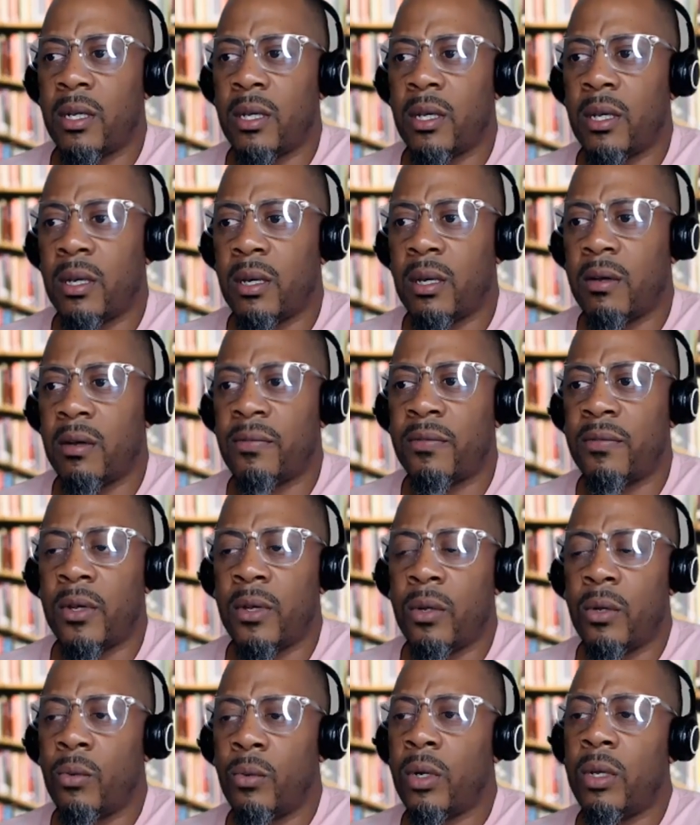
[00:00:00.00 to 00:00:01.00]
of
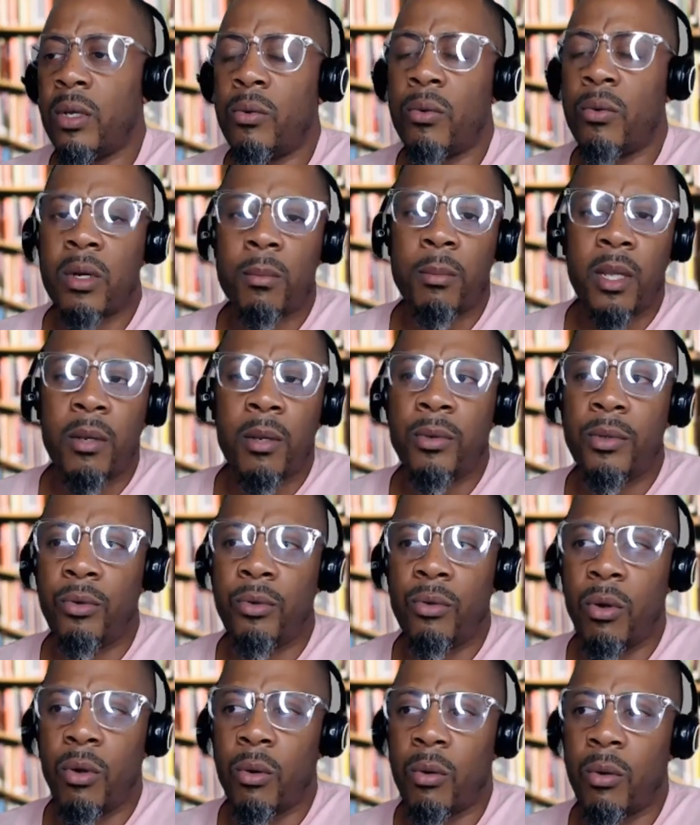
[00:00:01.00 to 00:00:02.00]
what do you want to be when you
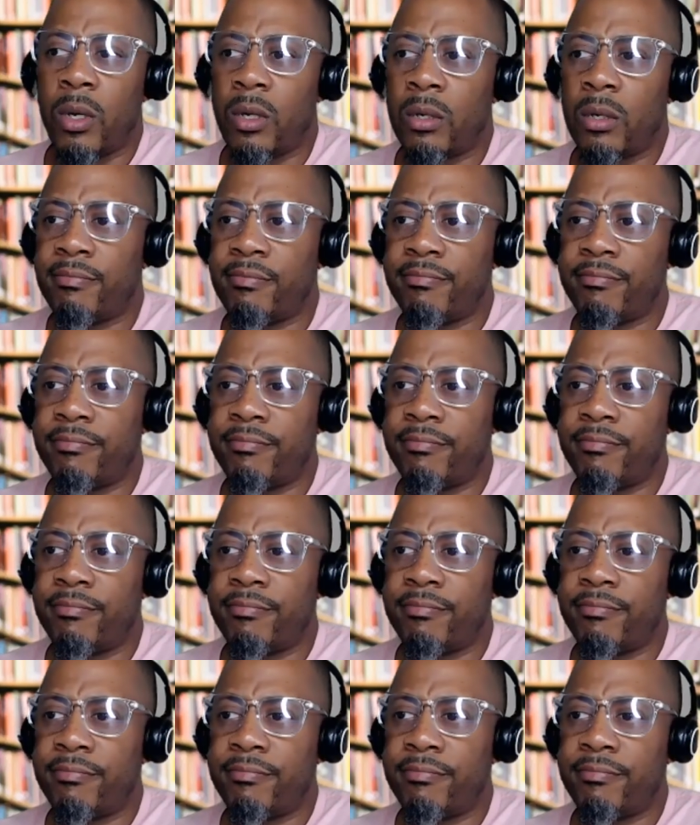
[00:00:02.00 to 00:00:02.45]
grow up.